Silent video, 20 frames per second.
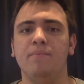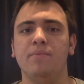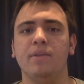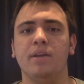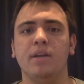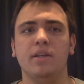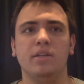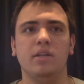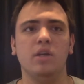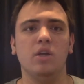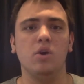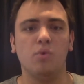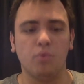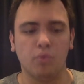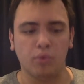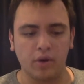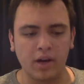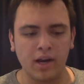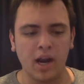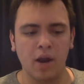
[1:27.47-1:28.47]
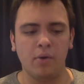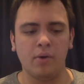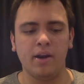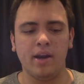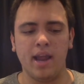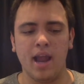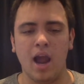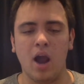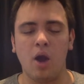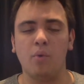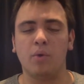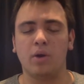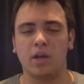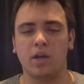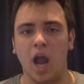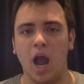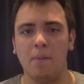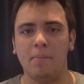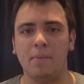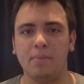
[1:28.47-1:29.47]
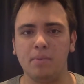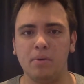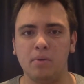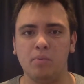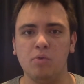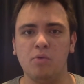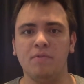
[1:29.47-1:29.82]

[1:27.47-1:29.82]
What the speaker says: Because we're in an era now where comic book